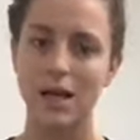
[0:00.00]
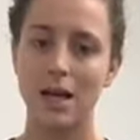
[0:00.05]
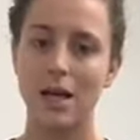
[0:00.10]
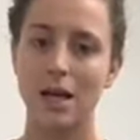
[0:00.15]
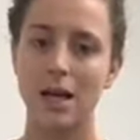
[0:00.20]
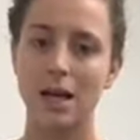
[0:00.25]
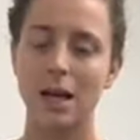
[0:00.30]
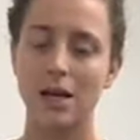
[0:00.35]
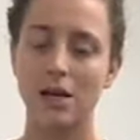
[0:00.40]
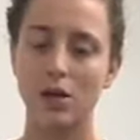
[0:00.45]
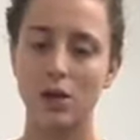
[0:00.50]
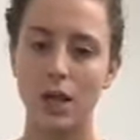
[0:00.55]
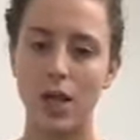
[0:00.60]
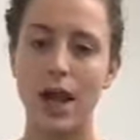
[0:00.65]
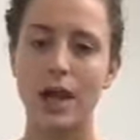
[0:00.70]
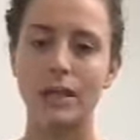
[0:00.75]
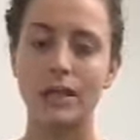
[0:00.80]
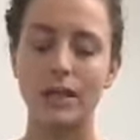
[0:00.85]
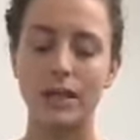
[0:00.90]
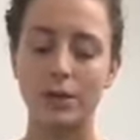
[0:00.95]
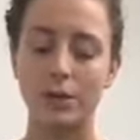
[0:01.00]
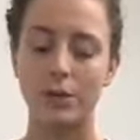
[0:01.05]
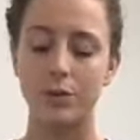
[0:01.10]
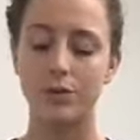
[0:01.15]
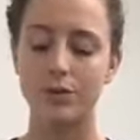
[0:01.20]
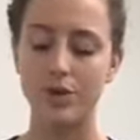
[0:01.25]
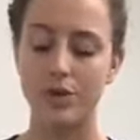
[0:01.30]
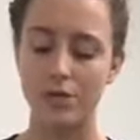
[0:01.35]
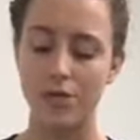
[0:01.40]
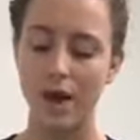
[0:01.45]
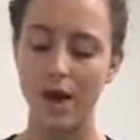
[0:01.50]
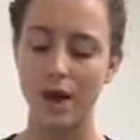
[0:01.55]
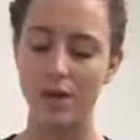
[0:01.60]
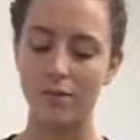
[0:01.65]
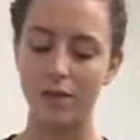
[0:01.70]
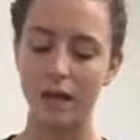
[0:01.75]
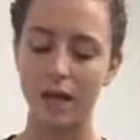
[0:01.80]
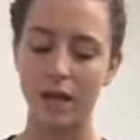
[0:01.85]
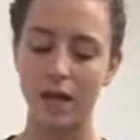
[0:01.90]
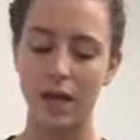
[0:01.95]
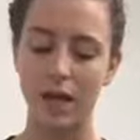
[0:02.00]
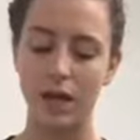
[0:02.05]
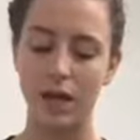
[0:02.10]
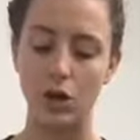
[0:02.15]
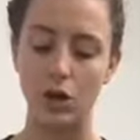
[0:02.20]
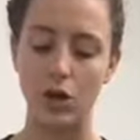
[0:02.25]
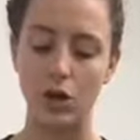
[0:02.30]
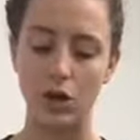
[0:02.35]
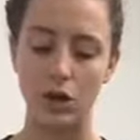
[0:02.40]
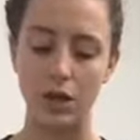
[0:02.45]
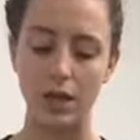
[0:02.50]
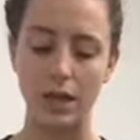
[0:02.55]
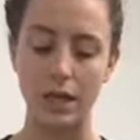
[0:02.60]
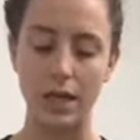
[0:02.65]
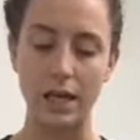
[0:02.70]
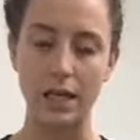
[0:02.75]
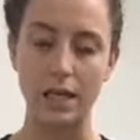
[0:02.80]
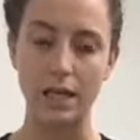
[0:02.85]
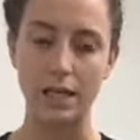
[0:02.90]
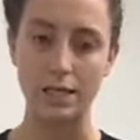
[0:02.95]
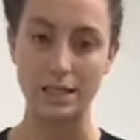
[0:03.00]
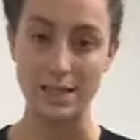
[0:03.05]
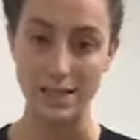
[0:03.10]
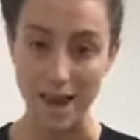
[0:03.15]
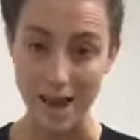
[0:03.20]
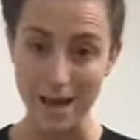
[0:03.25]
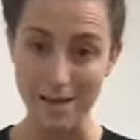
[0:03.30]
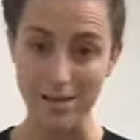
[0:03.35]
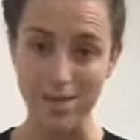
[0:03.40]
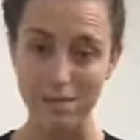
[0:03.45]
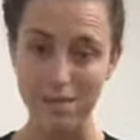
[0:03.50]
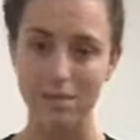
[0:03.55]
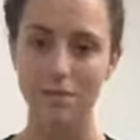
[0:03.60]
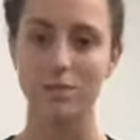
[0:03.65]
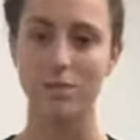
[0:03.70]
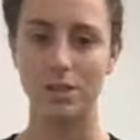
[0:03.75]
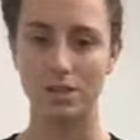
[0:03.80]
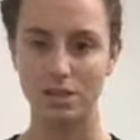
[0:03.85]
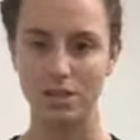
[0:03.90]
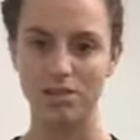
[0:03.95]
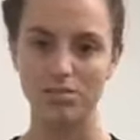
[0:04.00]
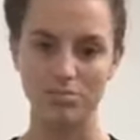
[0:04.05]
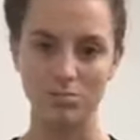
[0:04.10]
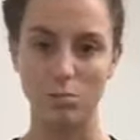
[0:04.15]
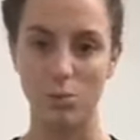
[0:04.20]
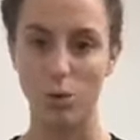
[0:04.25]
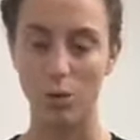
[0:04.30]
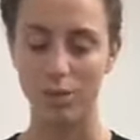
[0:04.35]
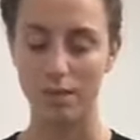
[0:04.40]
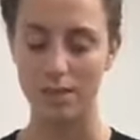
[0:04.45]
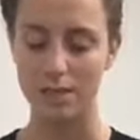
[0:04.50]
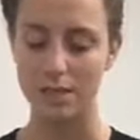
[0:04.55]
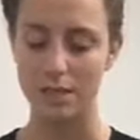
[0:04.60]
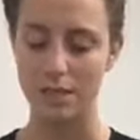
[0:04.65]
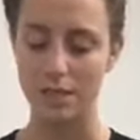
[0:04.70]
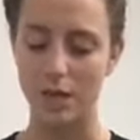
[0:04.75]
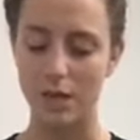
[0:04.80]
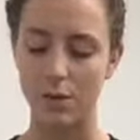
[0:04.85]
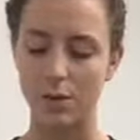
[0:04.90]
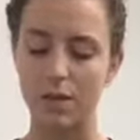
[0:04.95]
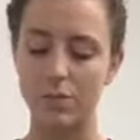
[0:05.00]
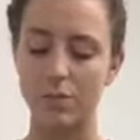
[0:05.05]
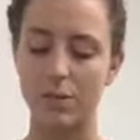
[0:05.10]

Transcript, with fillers: uh, your likelihood of having an early death which is morbid to start with,